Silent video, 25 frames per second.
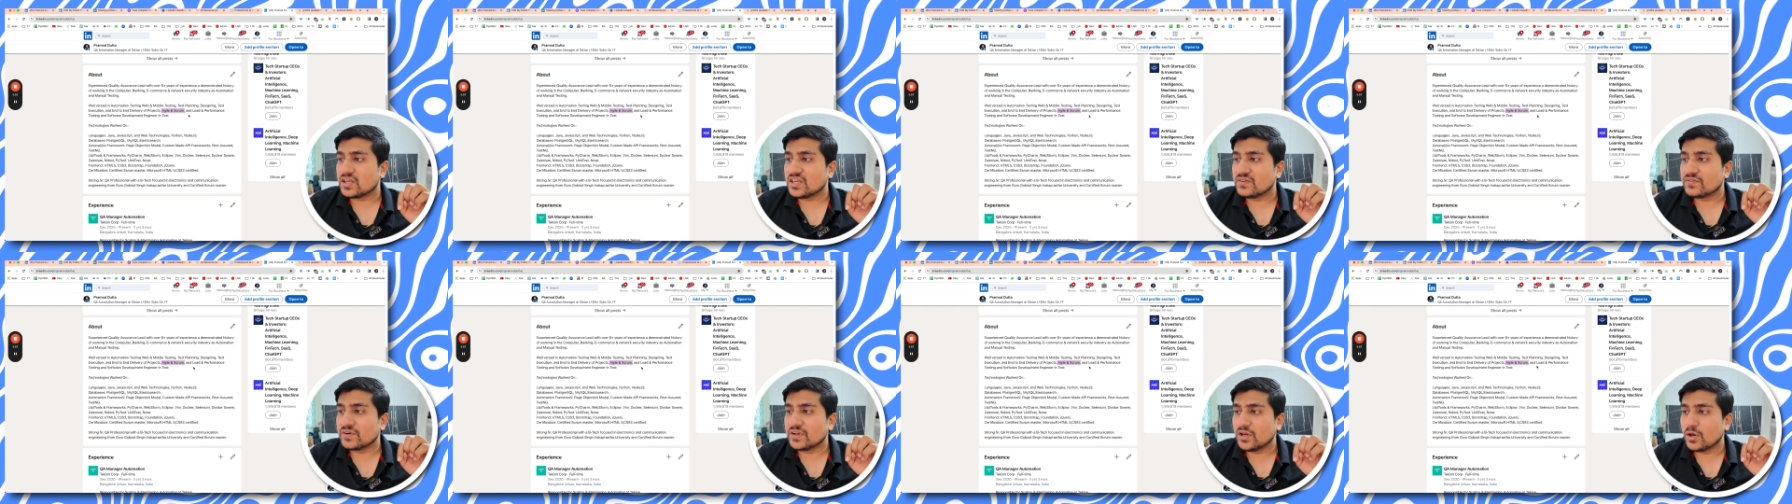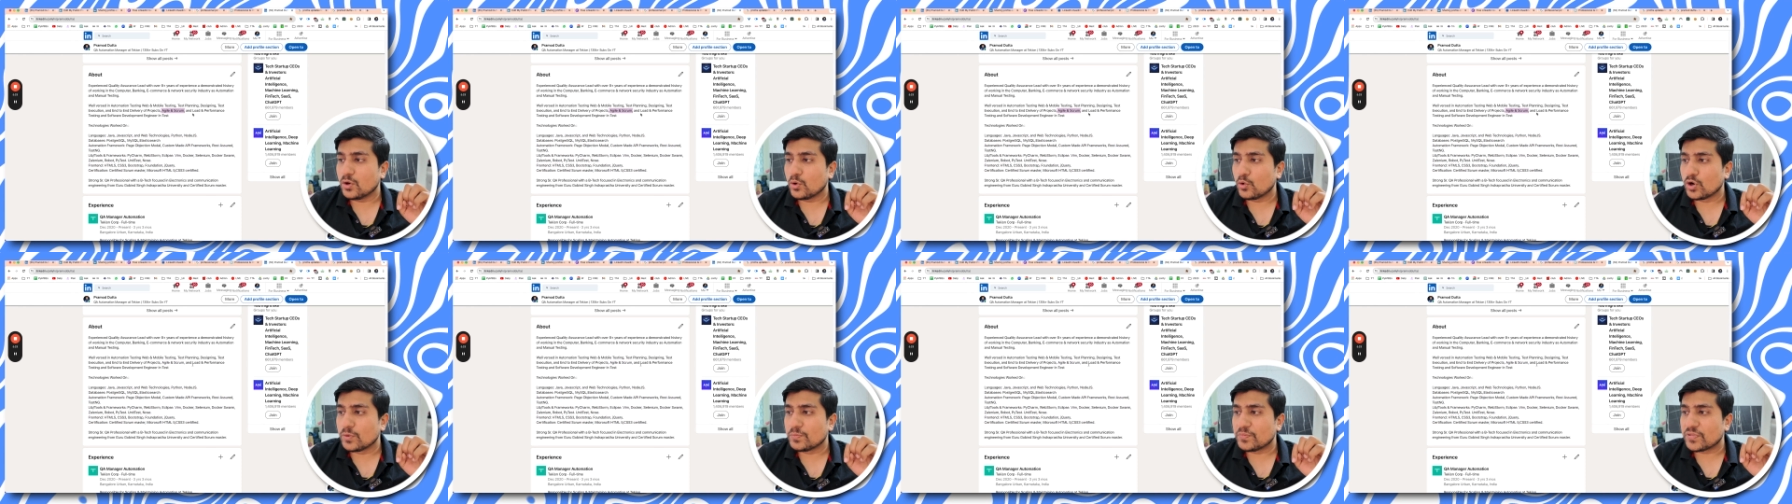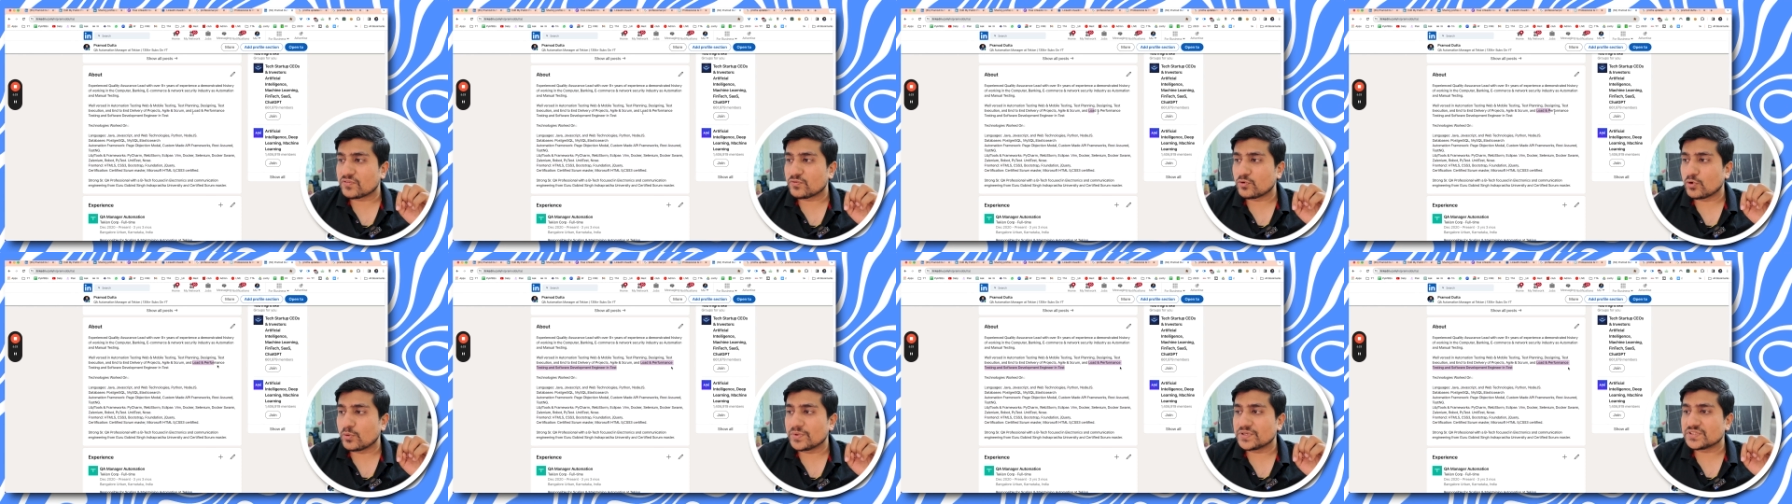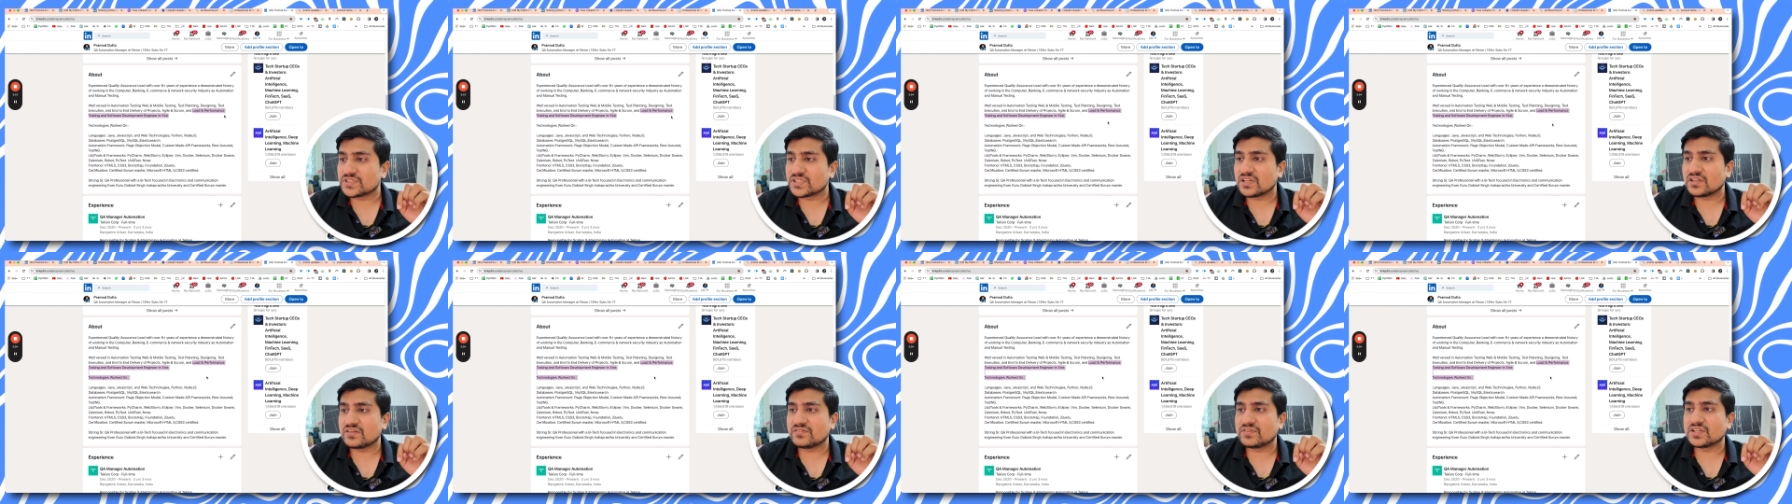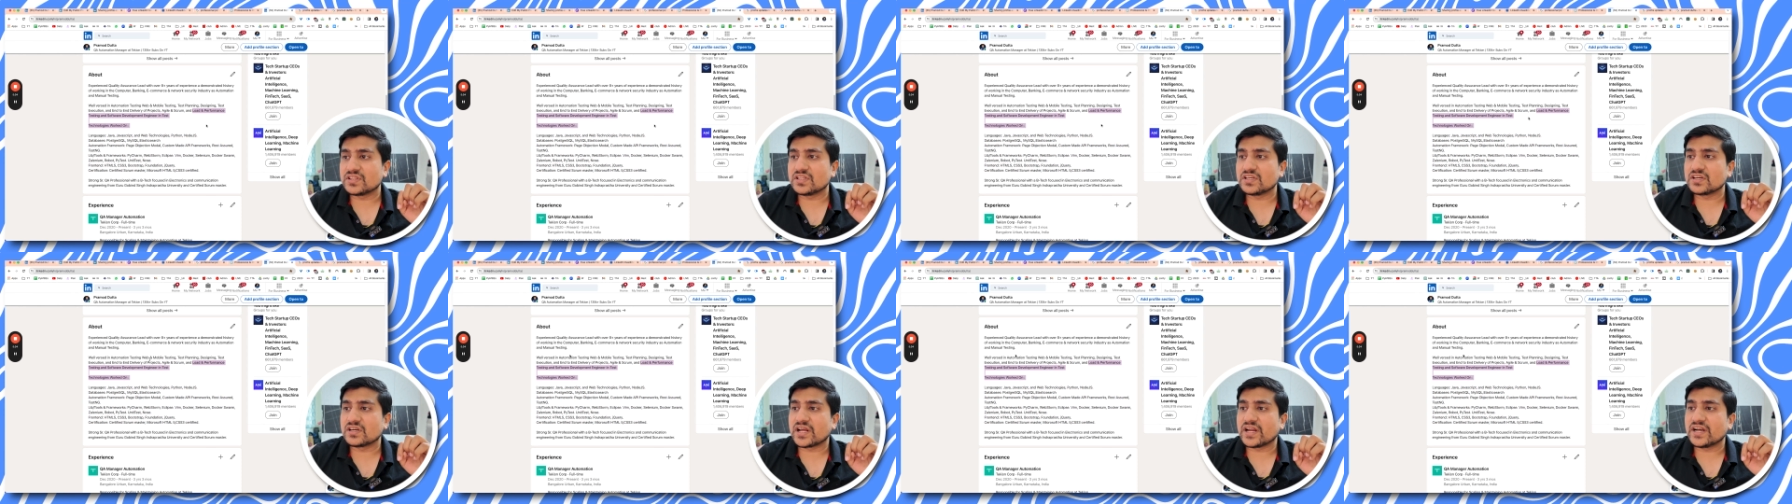even load performance and
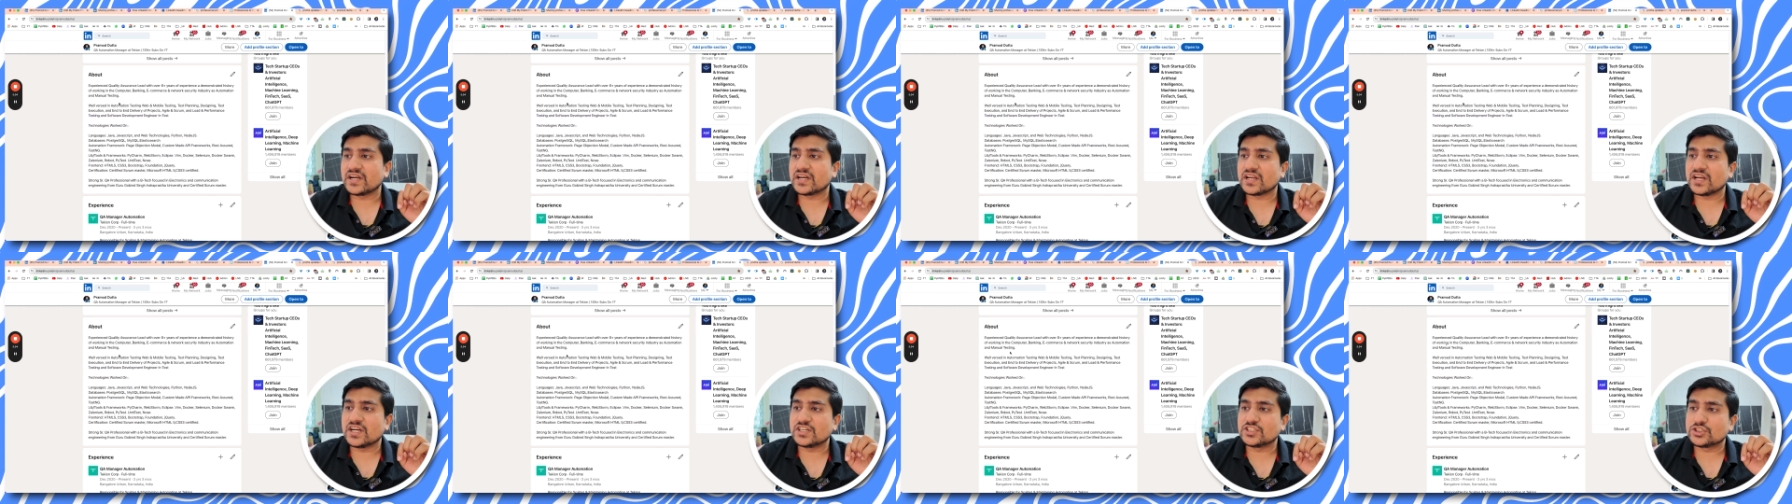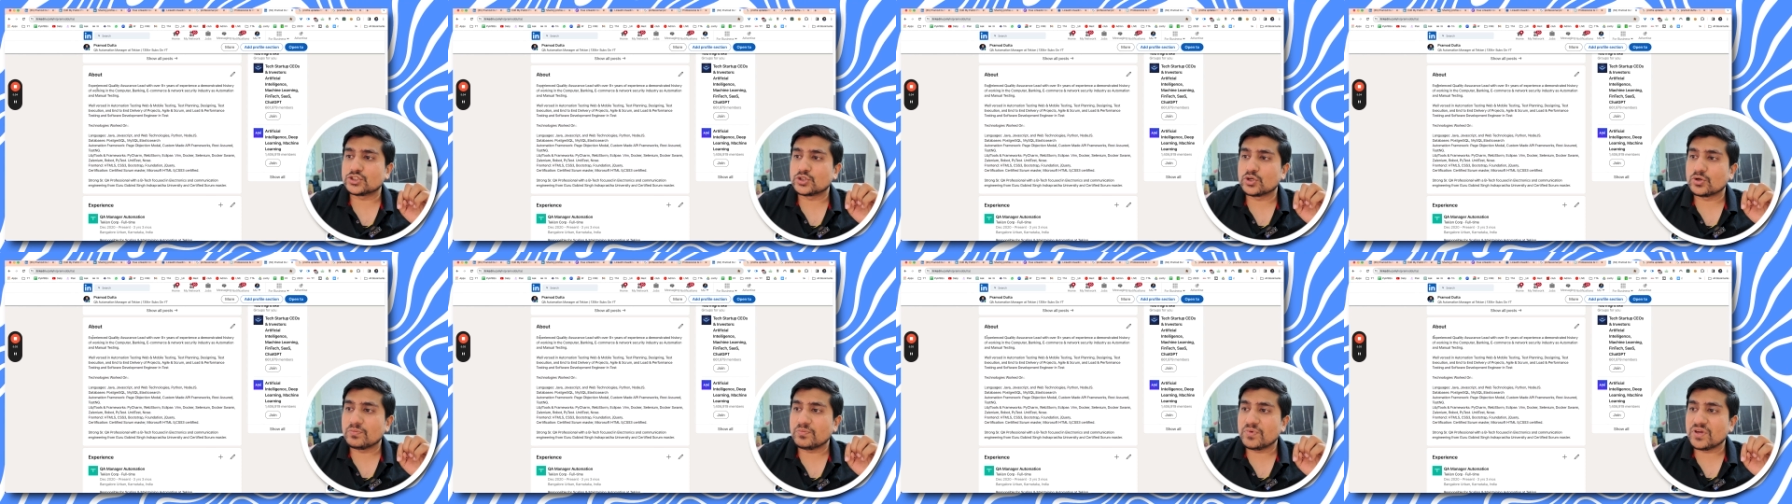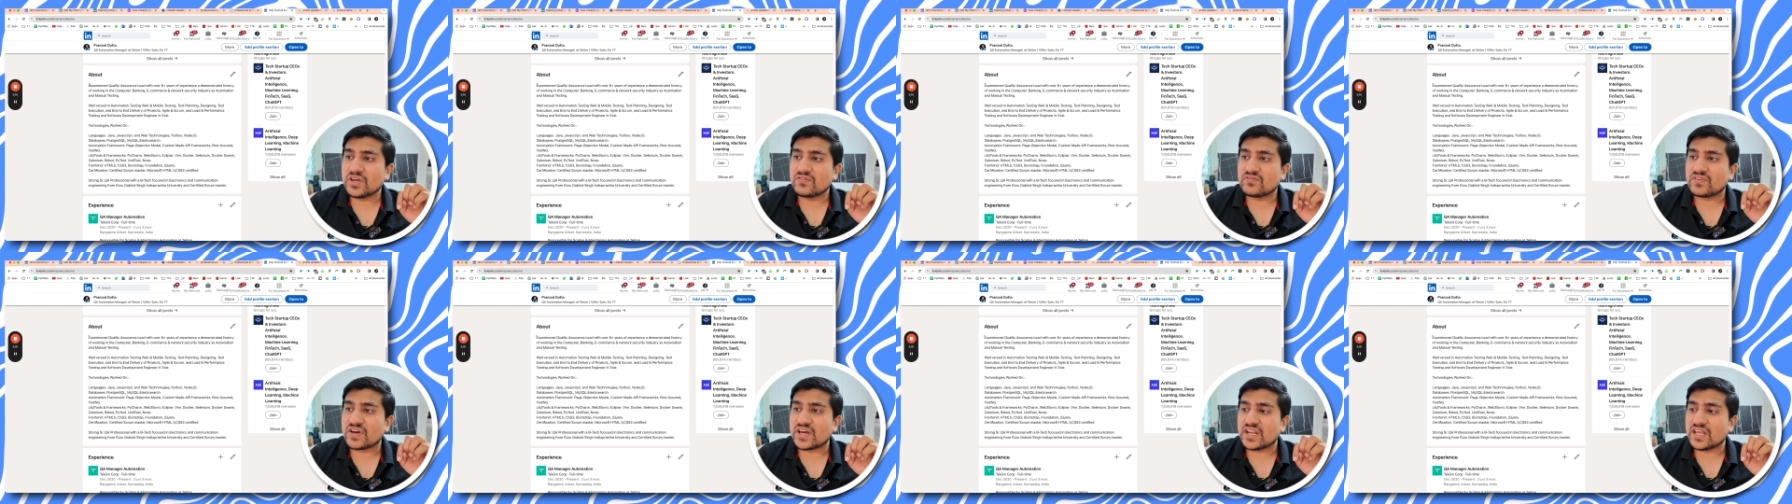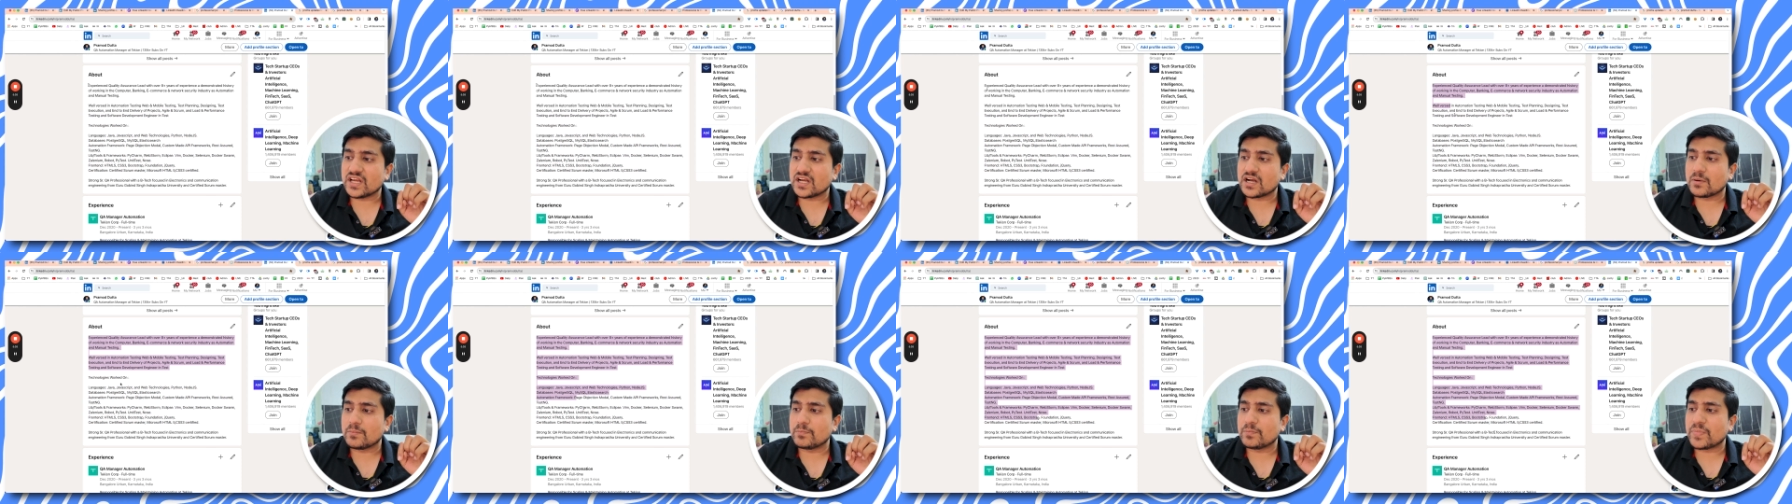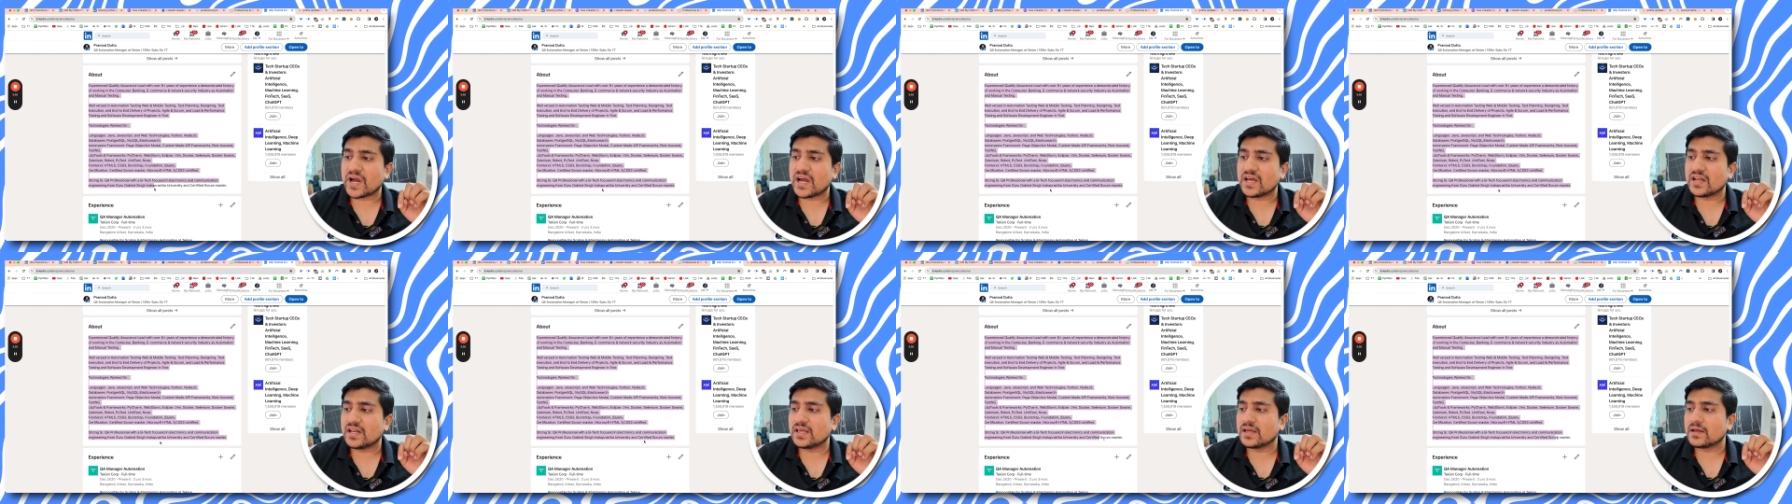everything, right, it should be very
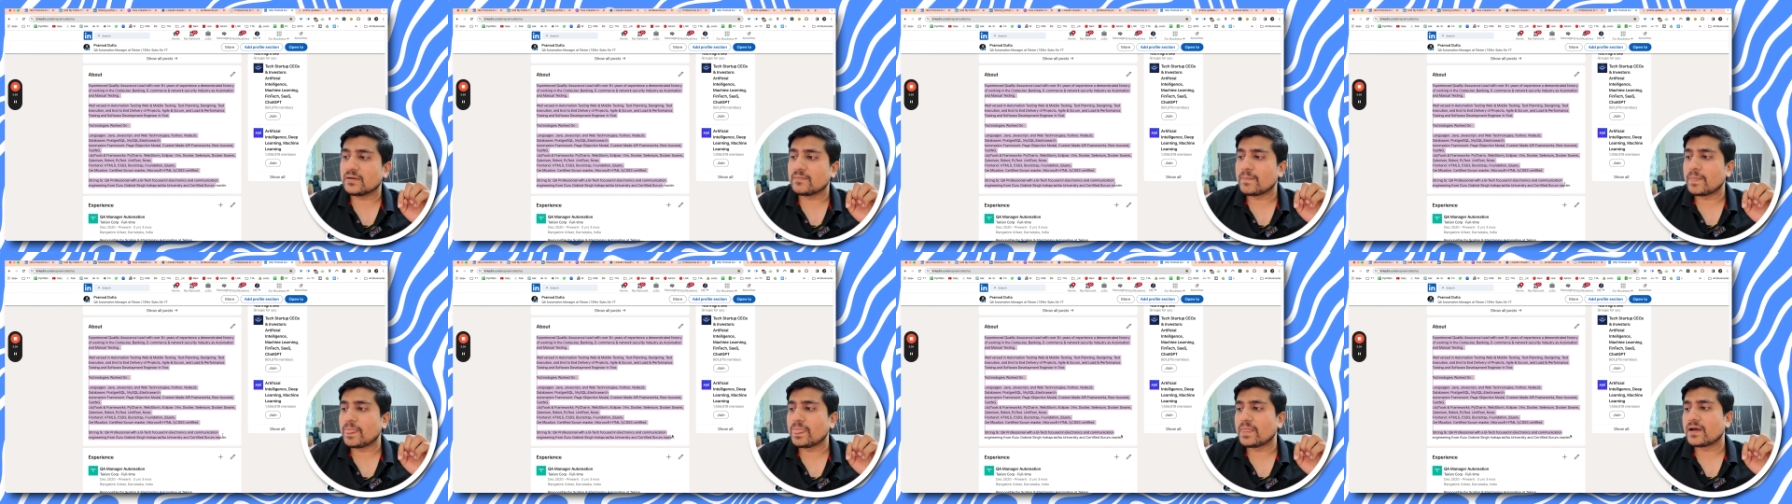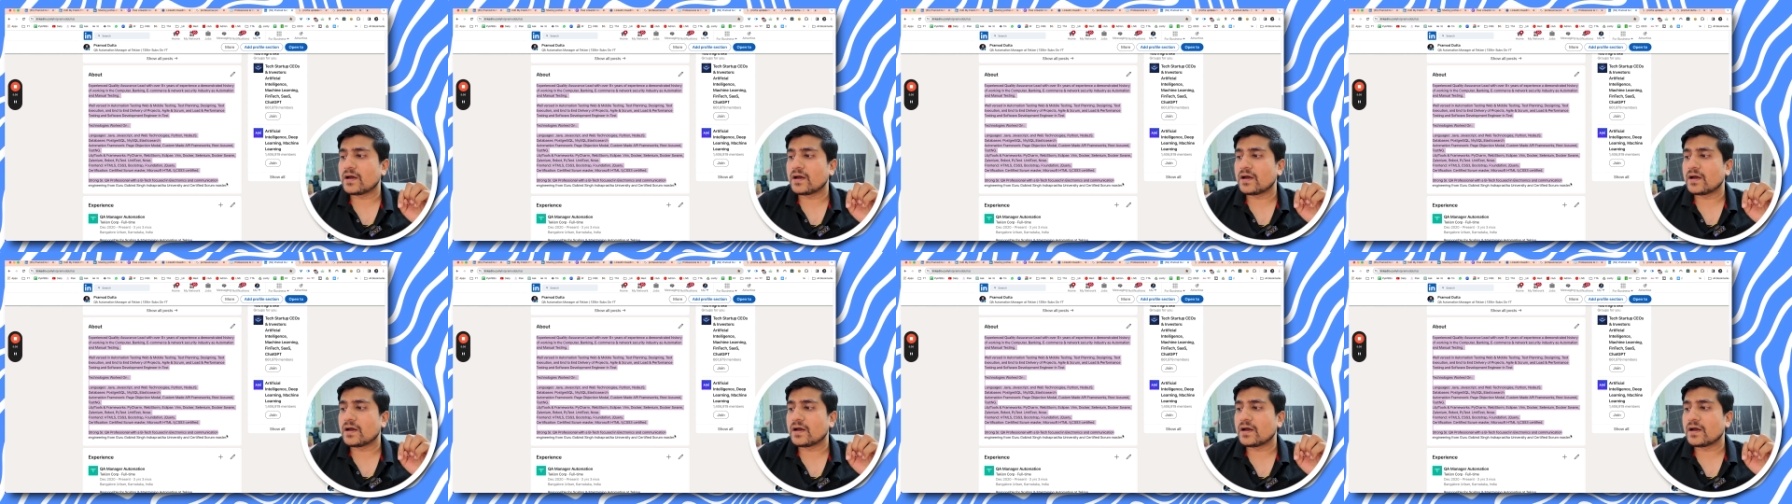compelling,